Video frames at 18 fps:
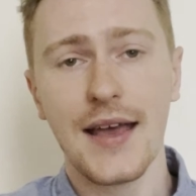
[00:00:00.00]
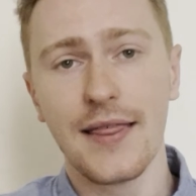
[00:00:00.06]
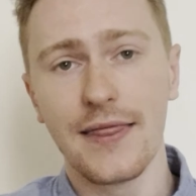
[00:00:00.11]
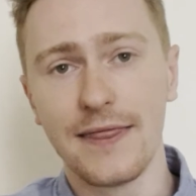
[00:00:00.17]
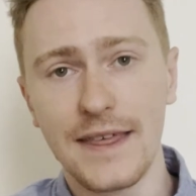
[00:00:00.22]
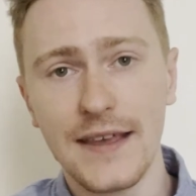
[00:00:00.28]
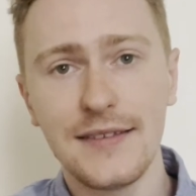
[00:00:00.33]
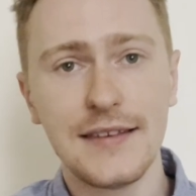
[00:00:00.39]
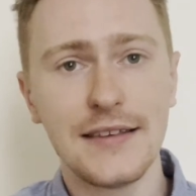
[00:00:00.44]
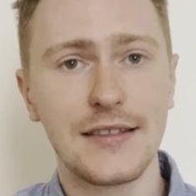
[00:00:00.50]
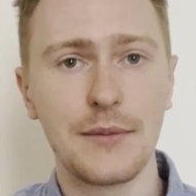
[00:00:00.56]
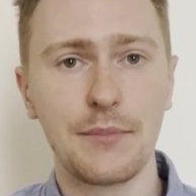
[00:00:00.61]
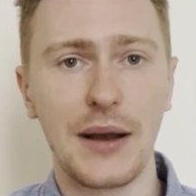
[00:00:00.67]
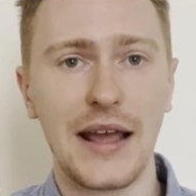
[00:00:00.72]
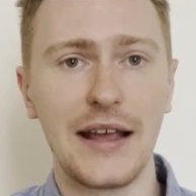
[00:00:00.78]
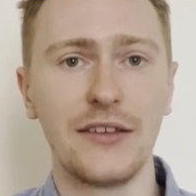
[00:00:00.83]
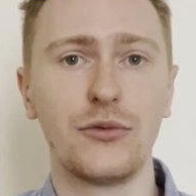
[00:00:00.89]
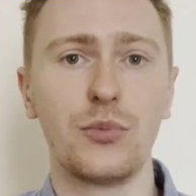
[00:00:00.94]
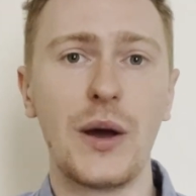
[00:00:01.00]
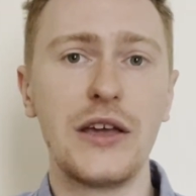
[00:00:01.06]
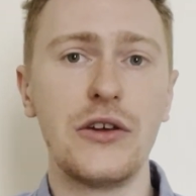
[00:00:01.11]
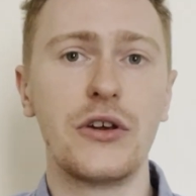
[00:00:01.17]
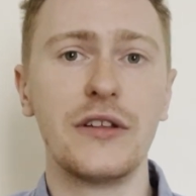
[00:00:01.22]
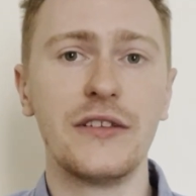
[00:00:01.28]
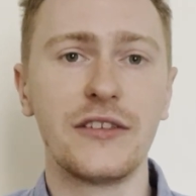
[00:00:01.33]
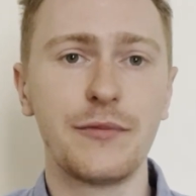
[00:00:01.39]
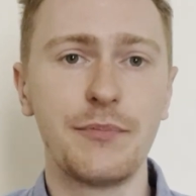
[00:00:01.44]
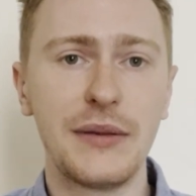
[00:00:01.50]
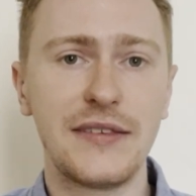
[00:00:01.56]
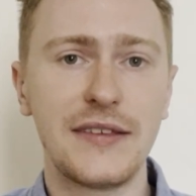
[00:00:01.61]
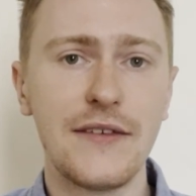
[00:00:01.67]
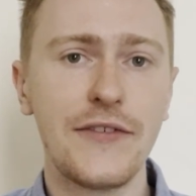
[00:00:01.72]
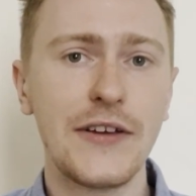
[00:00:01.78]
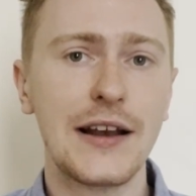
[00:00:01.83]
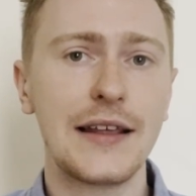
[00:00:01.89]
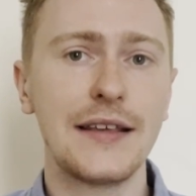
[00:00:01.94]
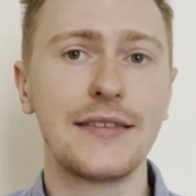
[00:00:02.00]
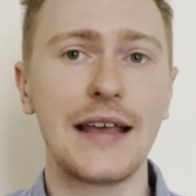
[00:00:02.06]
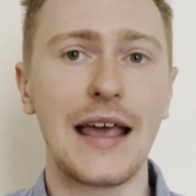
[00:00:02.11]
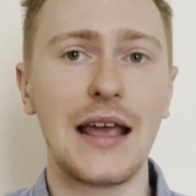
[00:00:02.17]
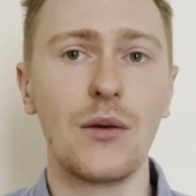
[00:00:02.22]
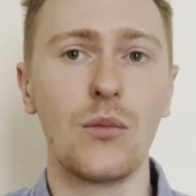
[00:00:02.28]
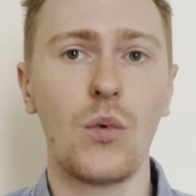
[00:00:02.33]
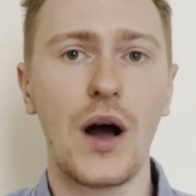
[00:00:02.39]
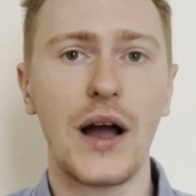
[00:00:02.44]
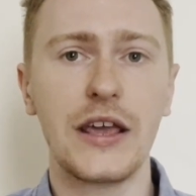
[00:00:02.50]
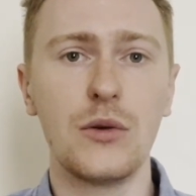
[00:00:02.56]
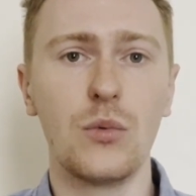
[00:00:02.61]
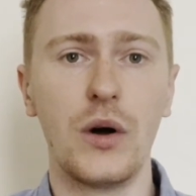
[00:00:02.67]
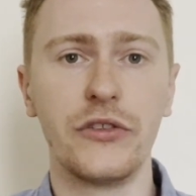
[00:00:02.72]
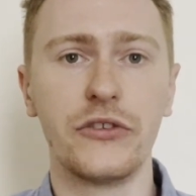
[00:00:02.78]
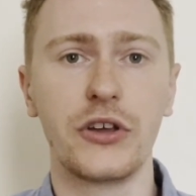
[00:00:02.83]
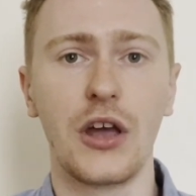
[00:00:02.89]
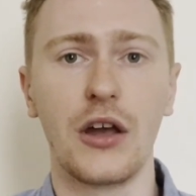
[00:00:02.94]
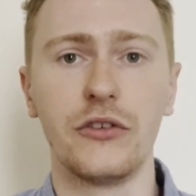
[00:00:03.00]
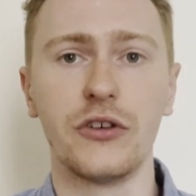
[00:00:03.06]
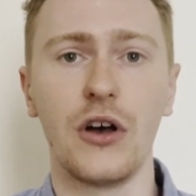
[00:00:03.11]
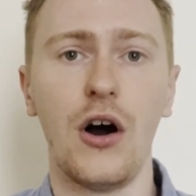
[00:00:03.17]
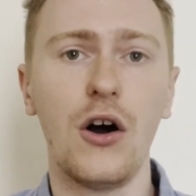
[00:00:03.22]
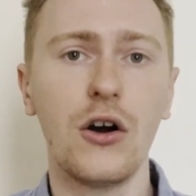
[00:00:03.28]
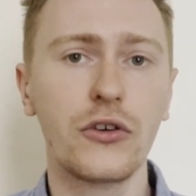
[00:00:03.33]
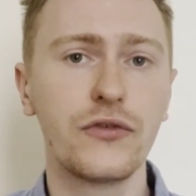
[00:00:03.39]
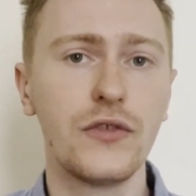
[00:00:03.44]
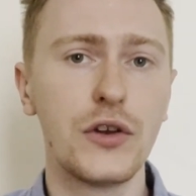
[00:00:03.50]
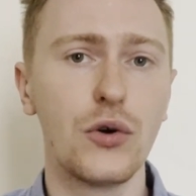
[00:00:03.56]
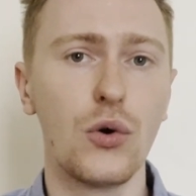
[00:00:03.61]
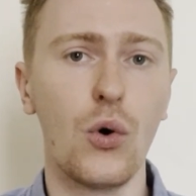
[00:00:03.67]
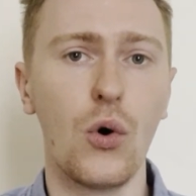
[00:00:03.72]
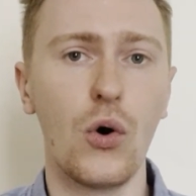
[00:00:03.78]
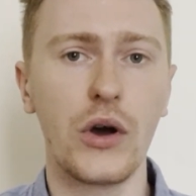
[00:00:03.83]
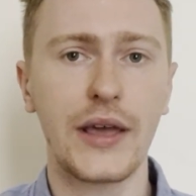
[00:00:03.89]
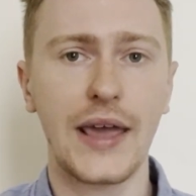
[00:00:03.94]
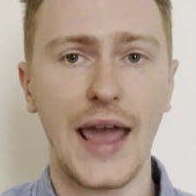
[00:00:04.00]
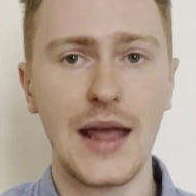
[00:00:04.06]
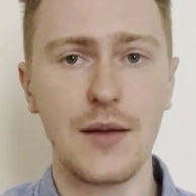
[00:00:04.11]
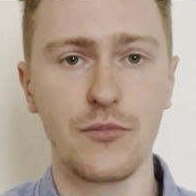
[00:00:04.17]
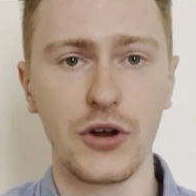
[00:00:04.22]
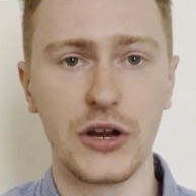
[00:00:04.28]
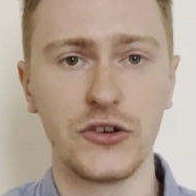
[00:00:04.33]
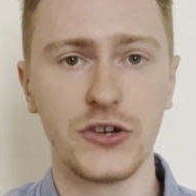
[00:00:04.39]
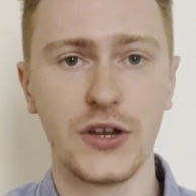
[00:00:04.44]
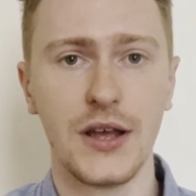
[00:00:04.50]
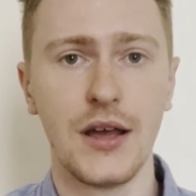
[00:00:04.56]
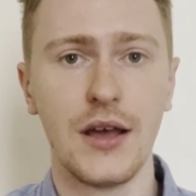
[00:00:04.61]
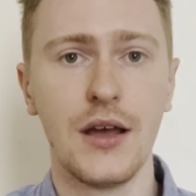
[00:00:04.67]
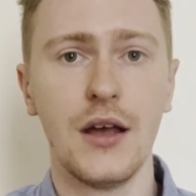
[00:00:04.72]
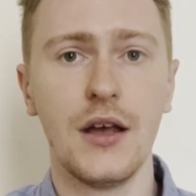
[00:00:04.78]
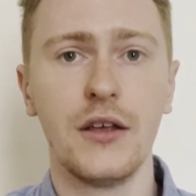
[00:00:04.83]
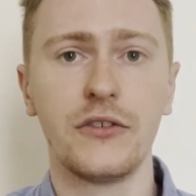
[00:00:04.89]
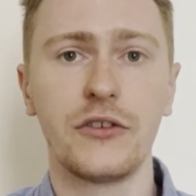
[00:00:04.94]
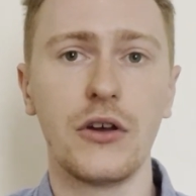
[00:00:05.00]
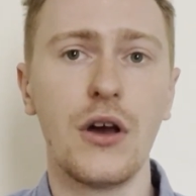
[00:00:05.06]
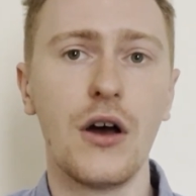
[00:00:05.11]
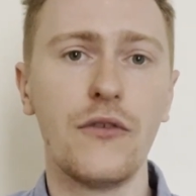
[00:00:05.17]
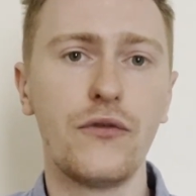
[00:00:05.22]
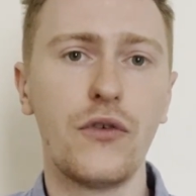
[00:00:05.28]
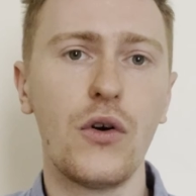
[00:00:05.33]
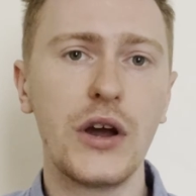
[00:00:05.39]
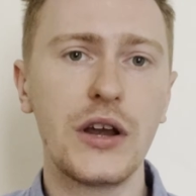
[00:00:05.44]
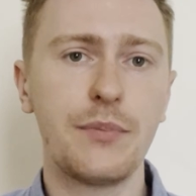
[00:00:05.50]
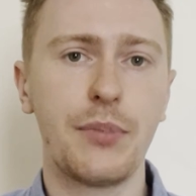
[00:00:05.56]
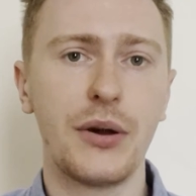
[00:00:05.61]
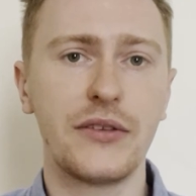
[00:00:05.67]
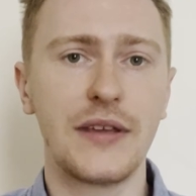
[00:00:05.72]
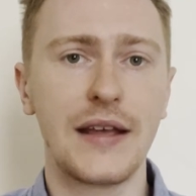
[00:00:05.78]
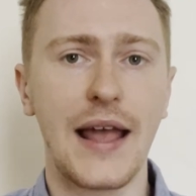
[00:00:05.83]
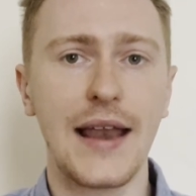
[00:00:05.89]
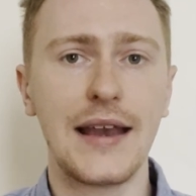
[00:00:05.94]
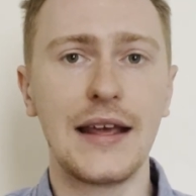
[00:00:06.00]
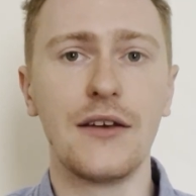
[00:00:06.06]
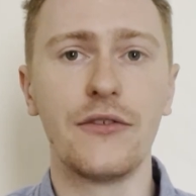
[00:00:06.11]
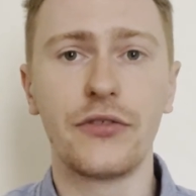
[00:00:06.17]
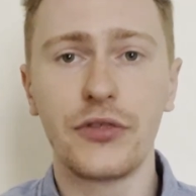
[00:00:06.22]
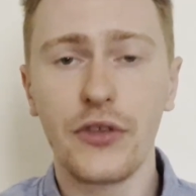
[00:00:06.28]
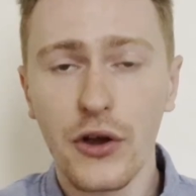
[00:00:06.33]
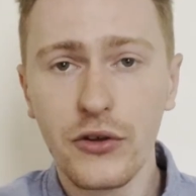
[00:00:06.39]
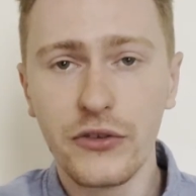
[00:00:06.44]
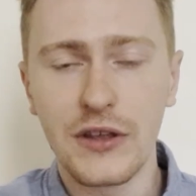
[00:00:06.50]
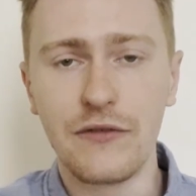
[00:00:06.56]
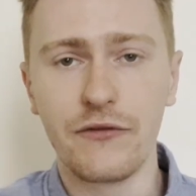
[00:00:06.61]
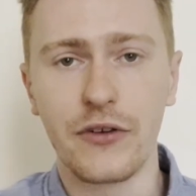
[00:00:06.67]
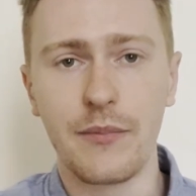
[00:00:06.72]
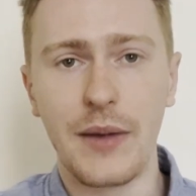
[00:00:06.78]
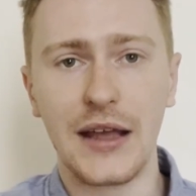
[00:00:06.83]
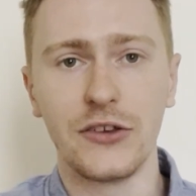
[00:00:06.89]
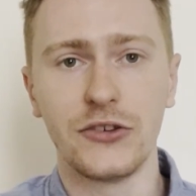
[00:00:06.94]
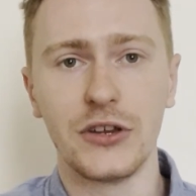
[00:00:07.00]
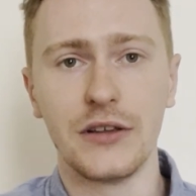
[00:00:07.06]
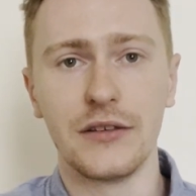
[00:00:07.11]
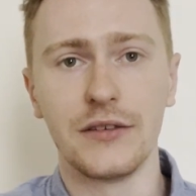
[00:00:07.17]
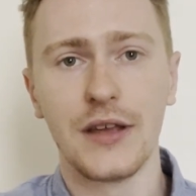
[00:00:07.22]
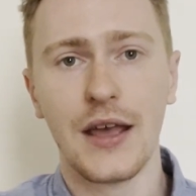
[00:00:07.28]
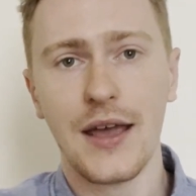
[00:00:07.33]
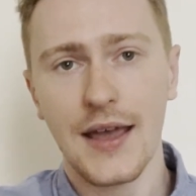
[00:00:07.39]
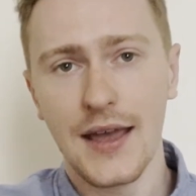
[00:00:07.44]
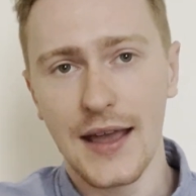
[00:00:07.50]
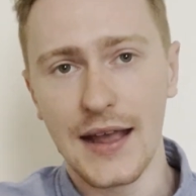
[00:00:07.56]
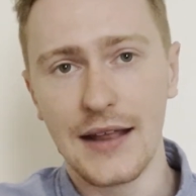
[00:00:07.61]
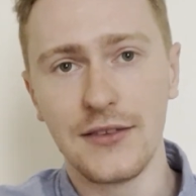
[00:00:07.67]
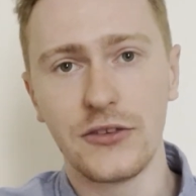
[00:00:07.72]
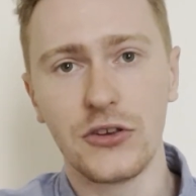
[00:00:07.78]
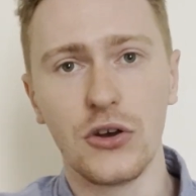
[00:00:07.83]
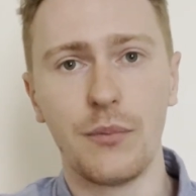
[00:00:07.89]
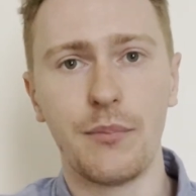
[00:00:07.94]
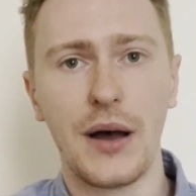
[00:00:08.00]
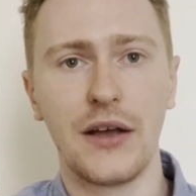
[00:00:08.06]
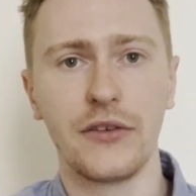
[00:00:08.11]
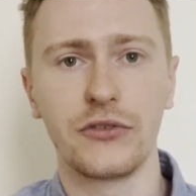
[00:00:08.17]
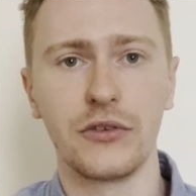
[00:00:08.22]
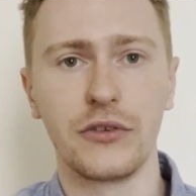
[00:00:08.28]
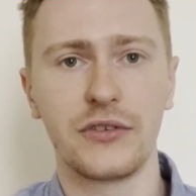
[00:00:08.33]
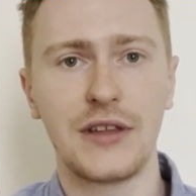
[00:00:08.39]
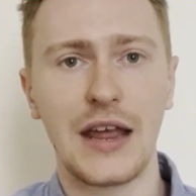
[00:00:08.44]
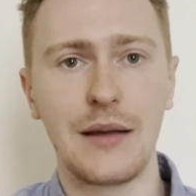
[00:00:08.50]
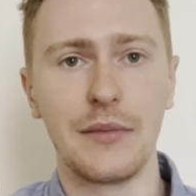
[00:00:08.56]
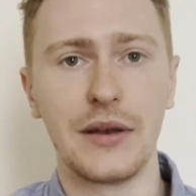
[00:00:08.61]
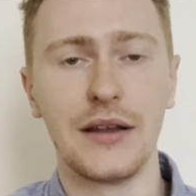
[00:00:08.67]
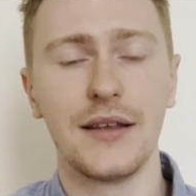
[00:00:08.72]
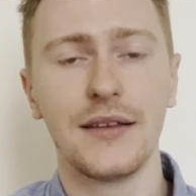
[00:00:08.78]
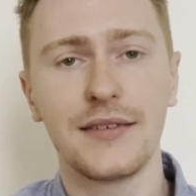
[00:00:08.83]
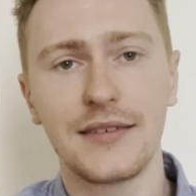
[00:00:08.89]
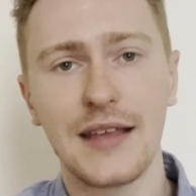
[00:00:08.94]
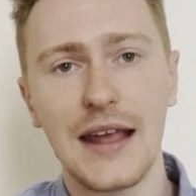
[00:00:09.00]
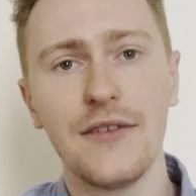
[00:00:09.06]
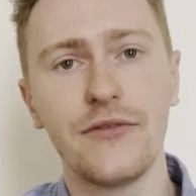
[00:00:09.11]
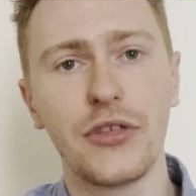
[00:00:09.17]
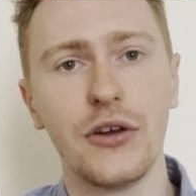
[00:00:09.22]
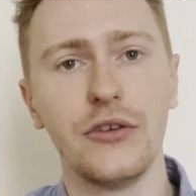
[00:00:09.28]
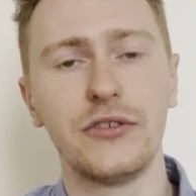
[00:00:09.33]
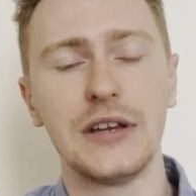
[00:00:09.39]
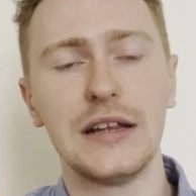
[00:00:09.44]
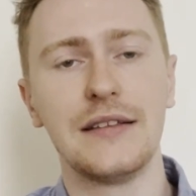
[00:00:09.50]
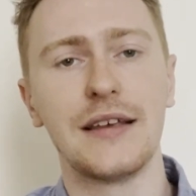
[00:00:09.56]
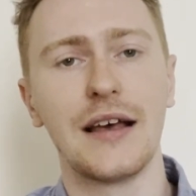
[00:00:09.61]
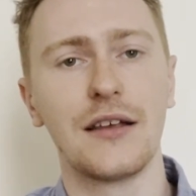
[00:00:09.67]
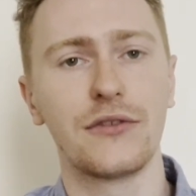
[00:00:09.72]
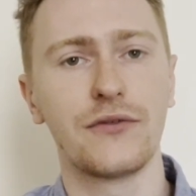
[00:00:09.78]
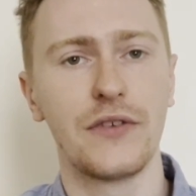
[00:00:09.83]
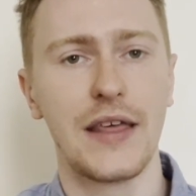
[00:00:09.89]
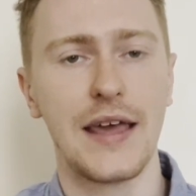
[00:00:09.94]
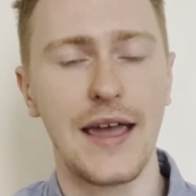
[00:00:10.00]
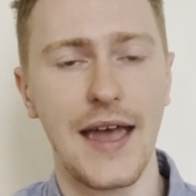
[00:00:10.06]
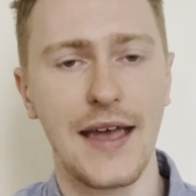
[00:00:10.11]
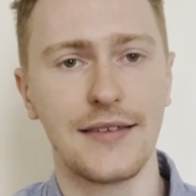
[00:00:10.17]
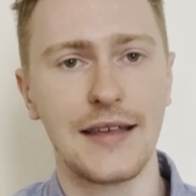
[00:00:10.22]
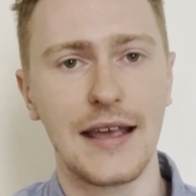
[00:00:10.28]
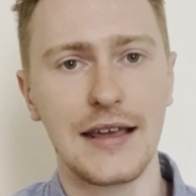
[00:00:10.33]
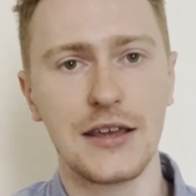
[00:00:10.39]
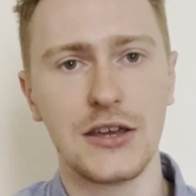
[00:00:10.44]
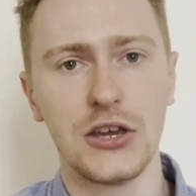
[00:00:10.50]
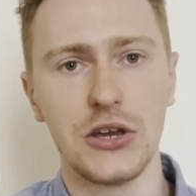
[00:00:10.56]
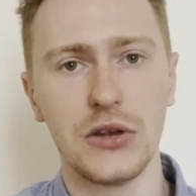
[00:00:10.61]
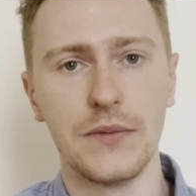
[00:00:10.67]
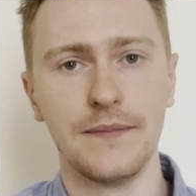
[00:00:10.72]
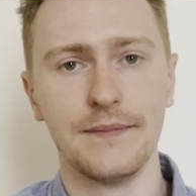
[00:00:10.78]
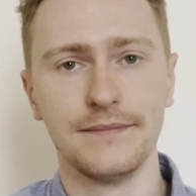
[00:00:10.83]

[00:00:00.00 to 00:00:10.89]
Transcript: This is the place where you can specifically say why you want to go to Oxford or Cambridge. So avoid putting any of those informations into your personal statement. Save those details for the SAQ.